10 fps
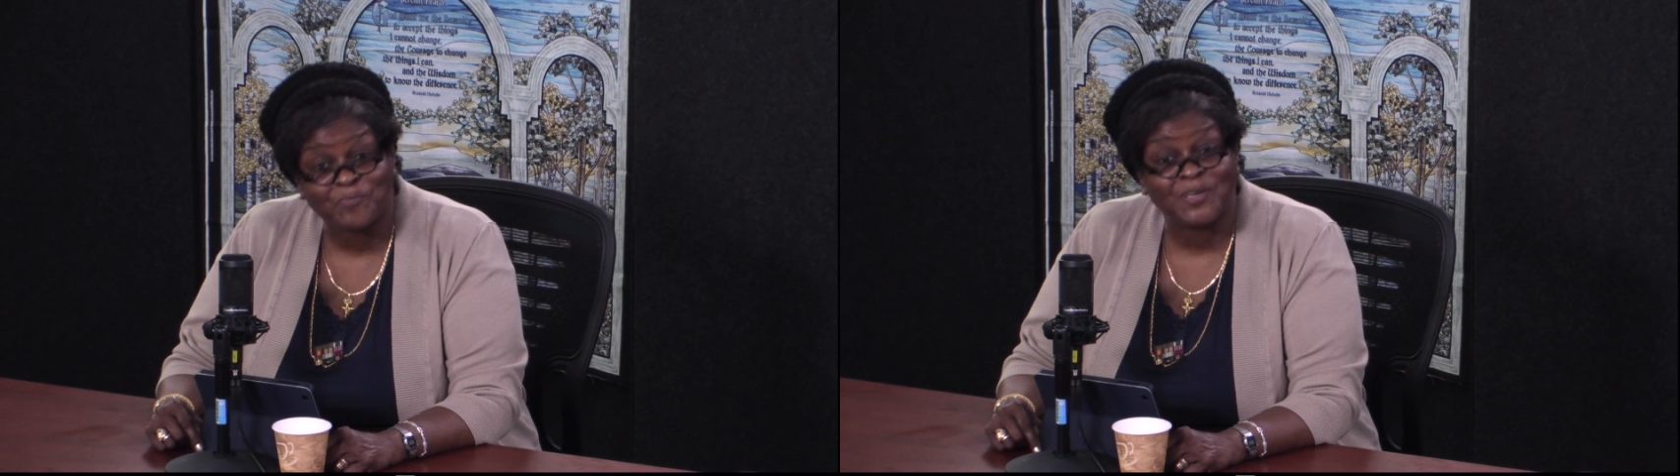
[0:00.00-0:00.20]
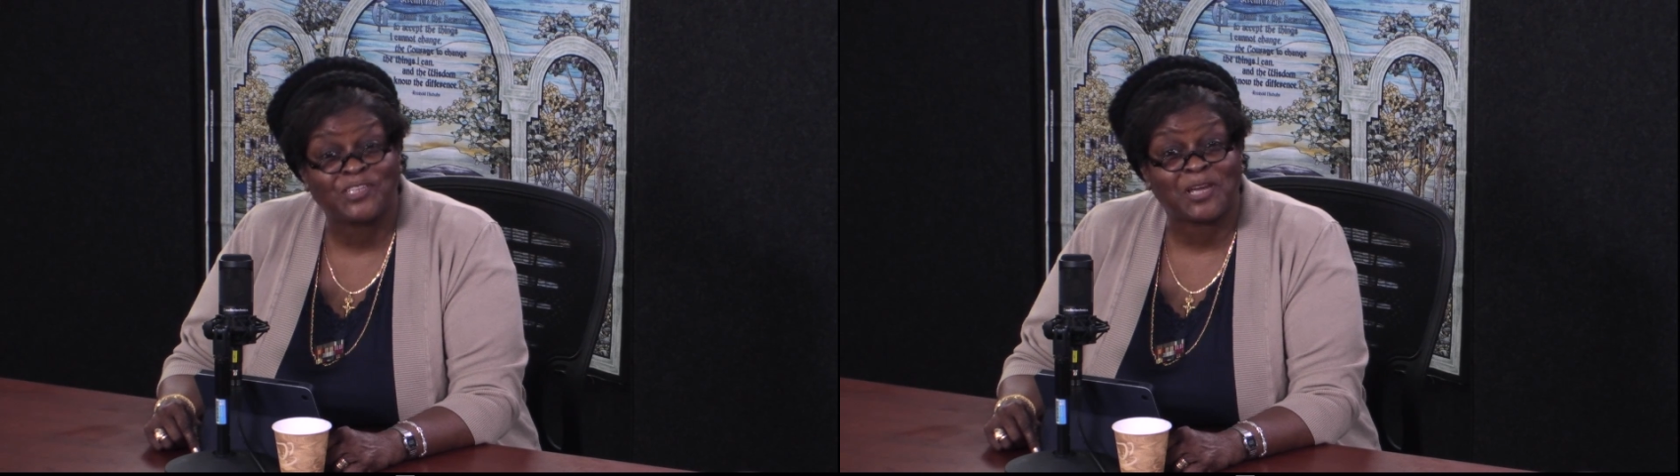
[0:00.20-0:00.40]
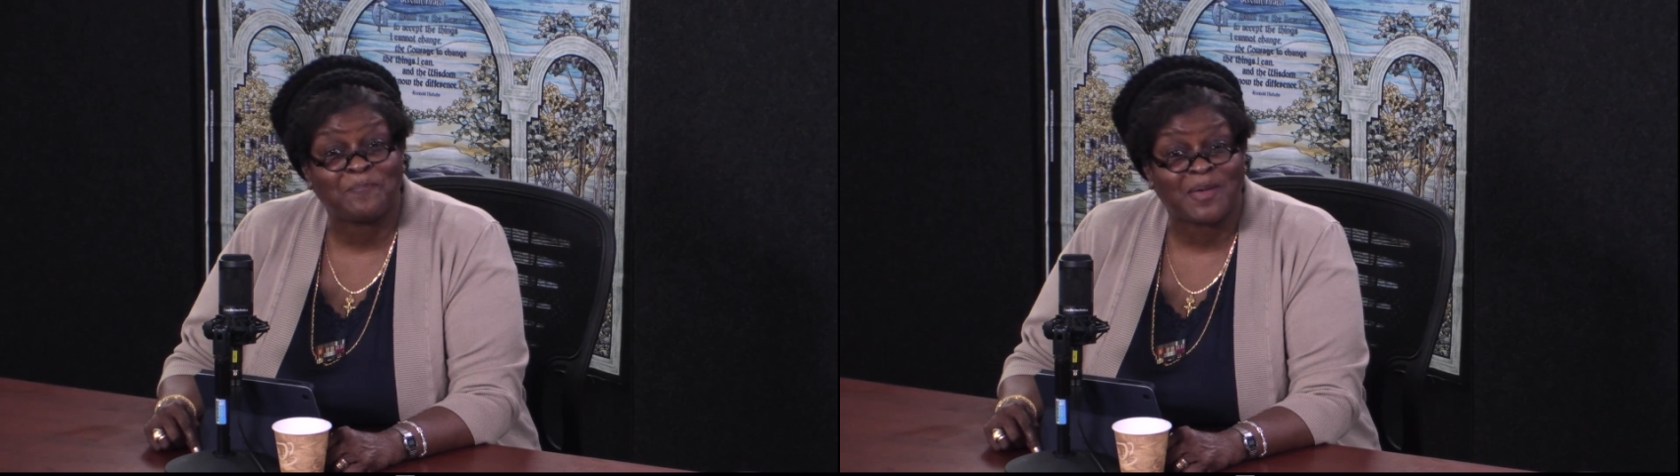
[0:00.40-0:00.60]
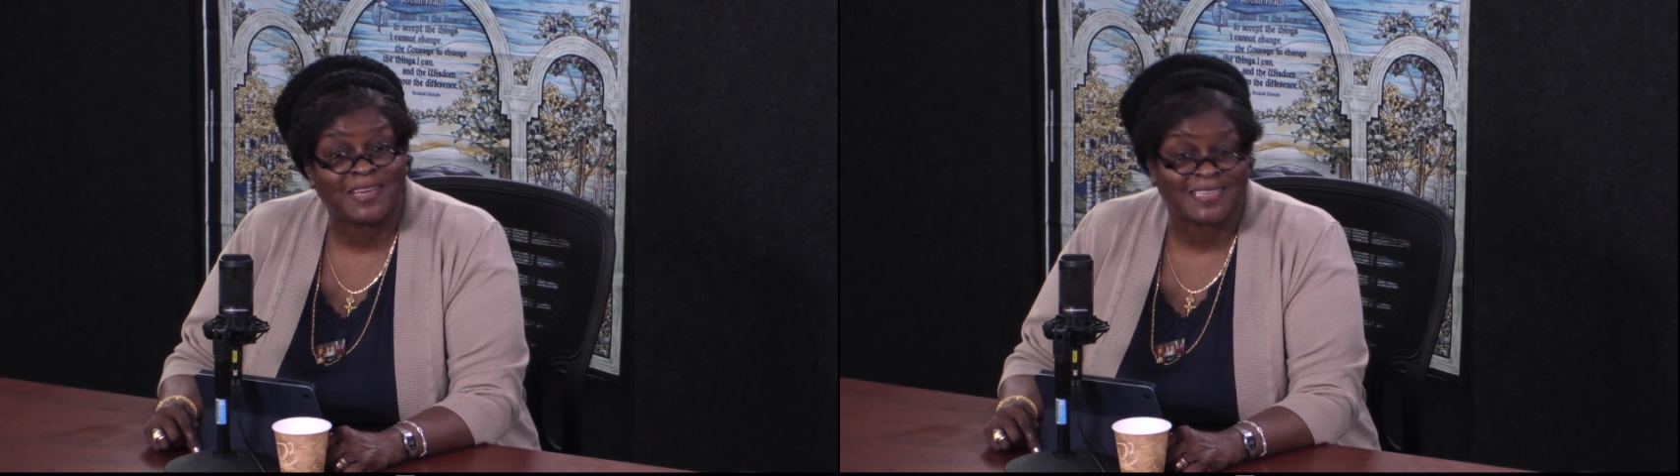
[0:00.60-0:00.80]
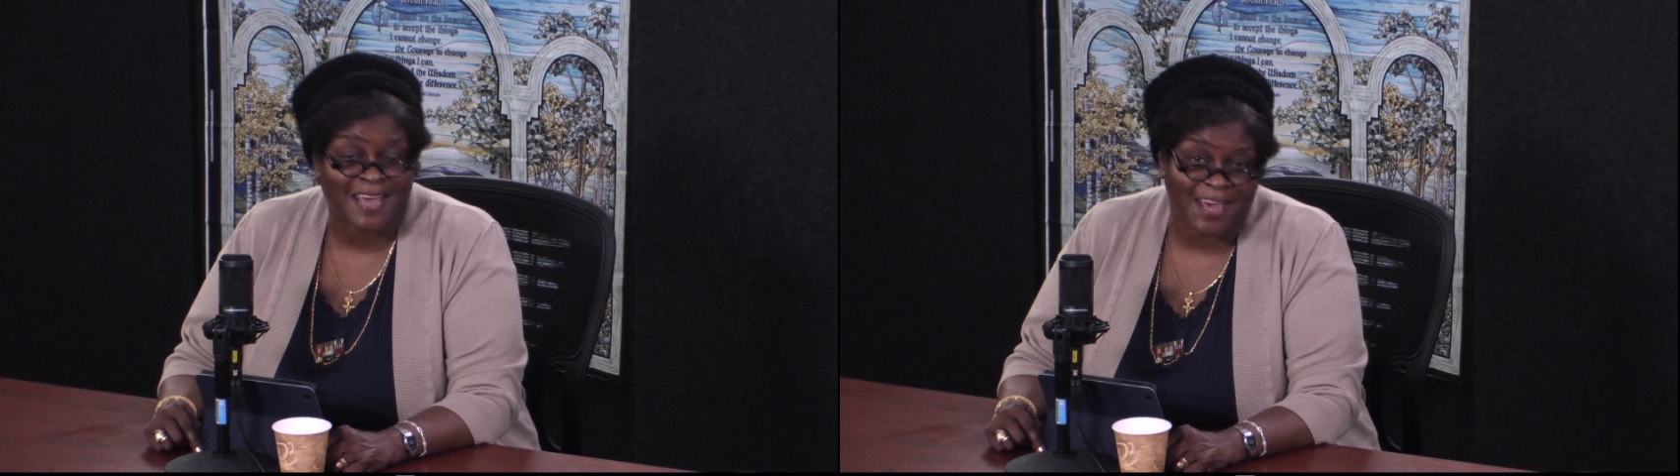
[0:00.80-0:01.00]
PJ
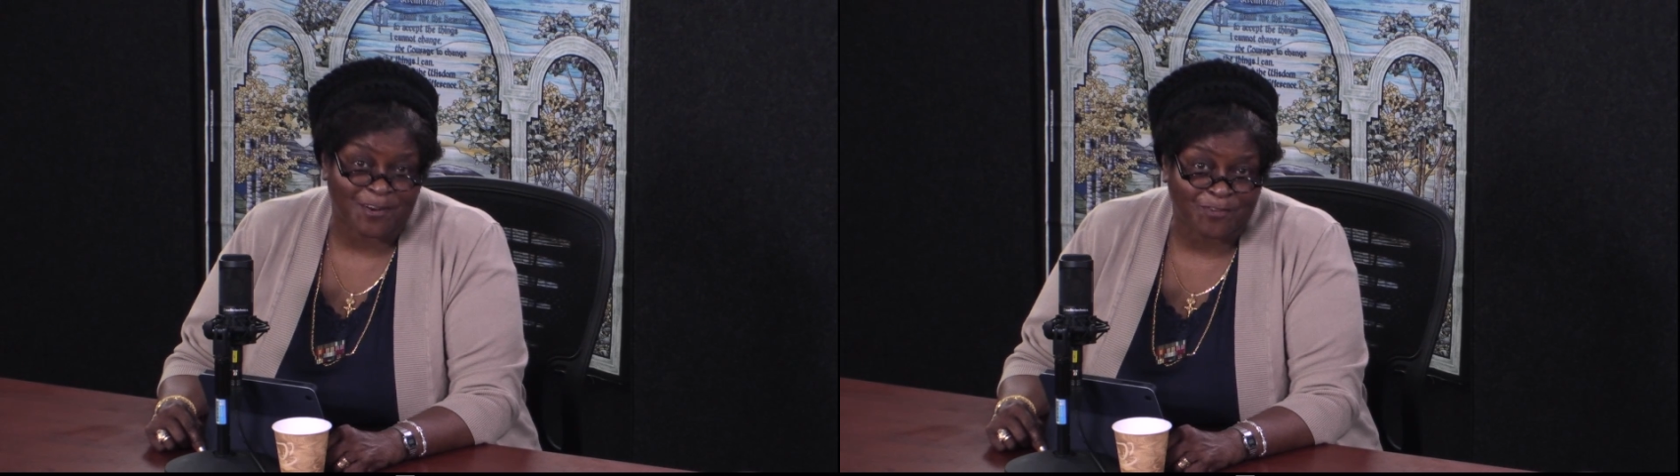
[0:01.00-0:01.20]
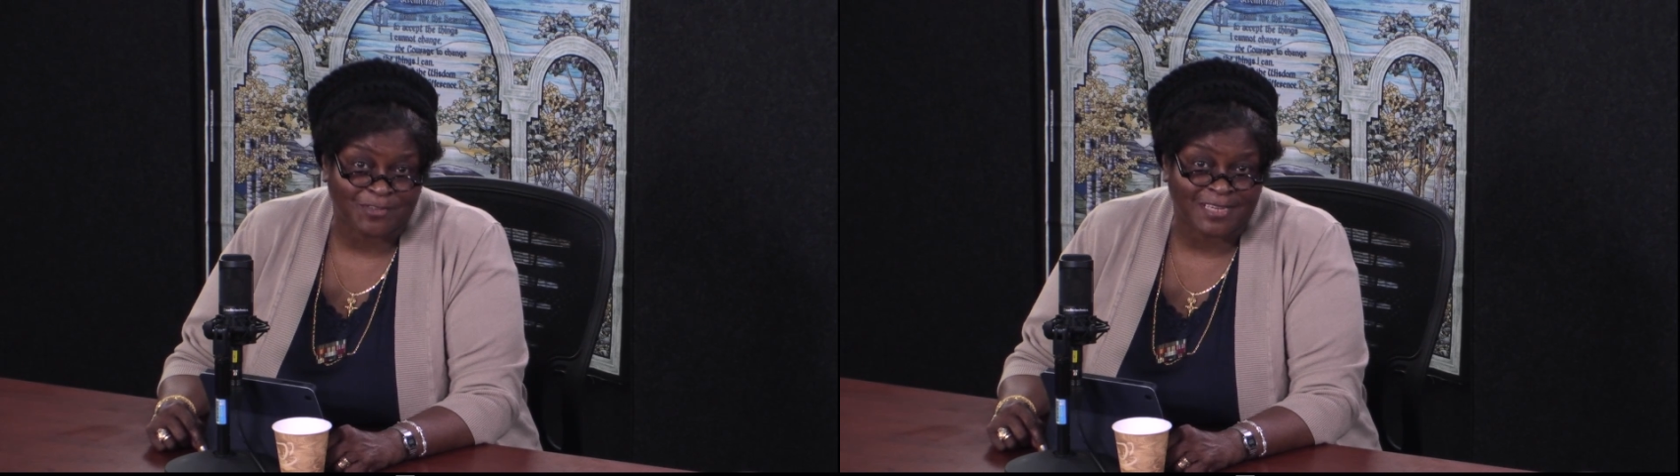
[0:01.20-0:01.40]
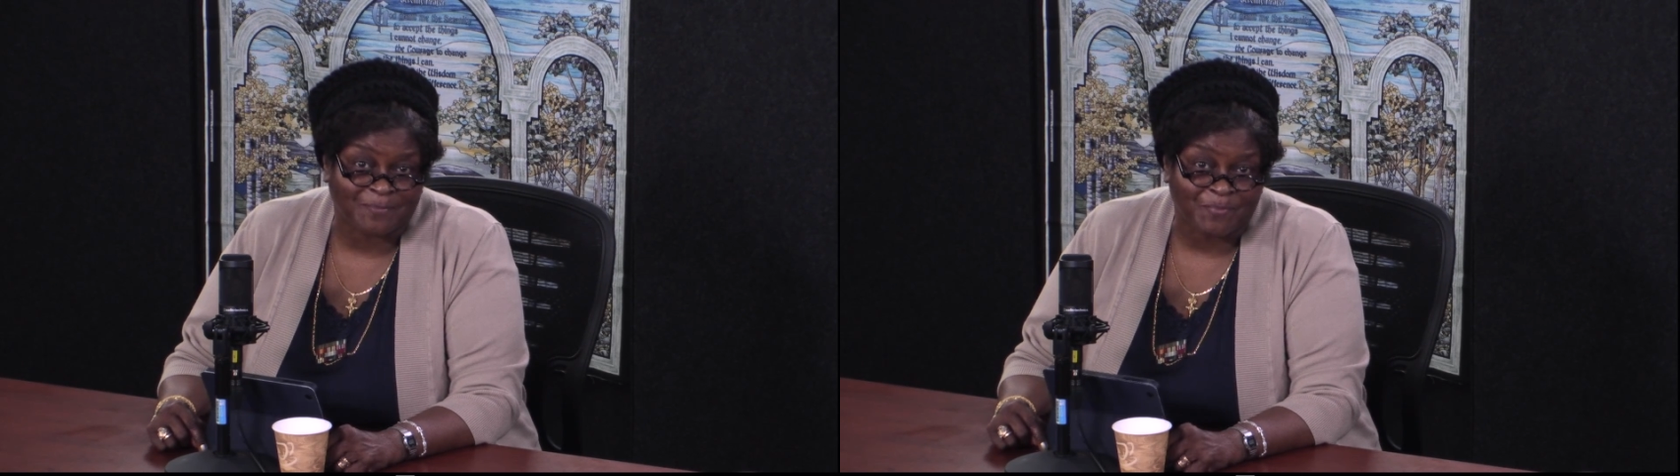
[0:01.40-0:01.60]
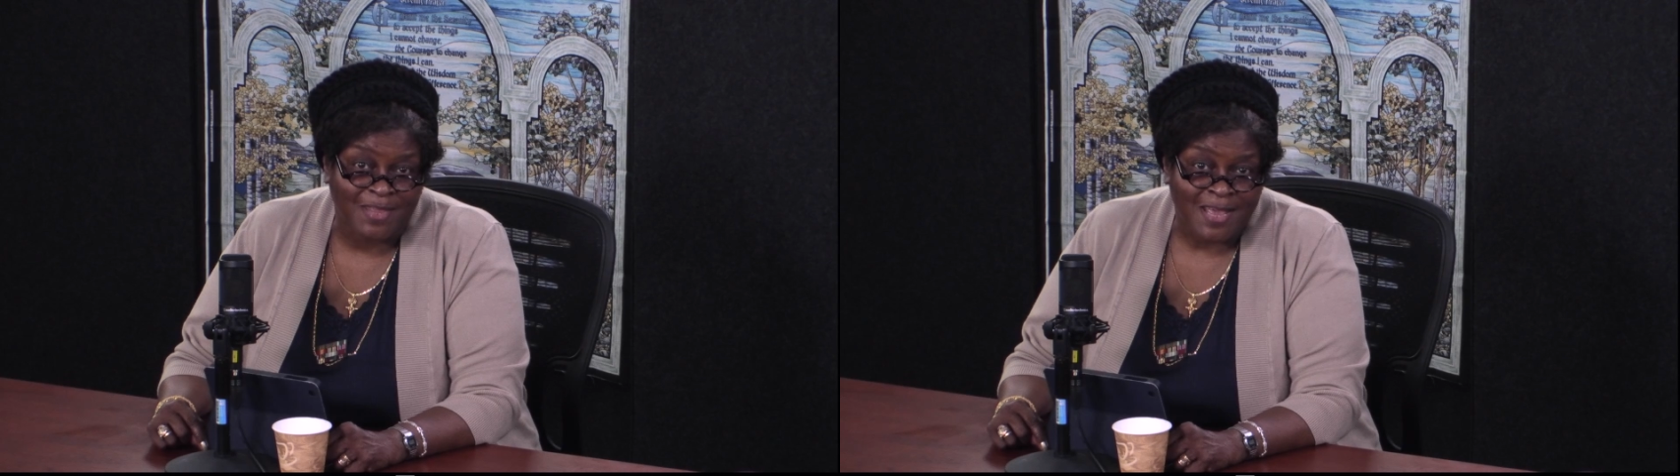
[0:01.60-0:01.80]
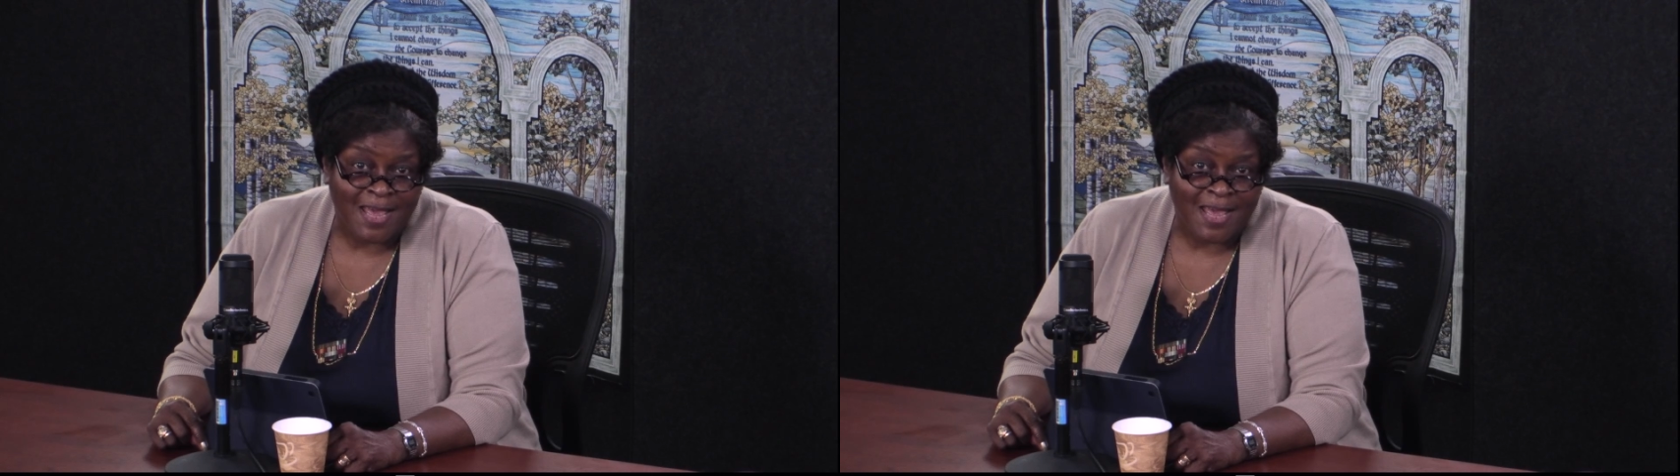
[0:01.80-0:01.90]
Banks Anderson